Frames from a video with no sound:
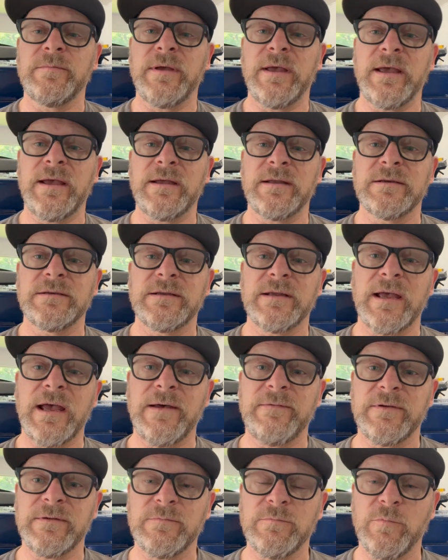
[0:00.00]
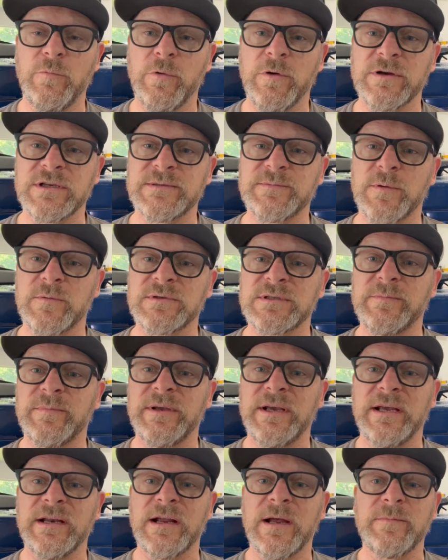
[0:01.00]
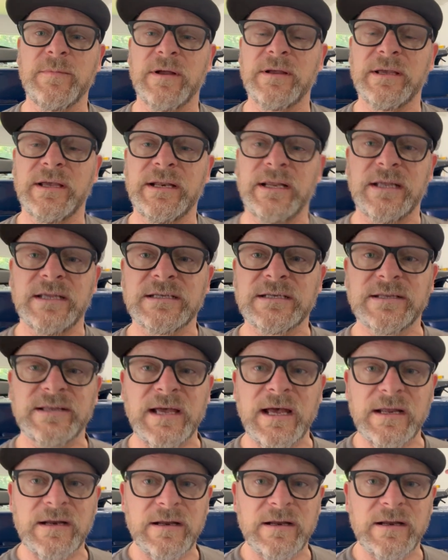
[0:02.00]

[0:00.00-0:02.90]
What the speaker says: and have it where it's supposed to be. And I'm not getting into that.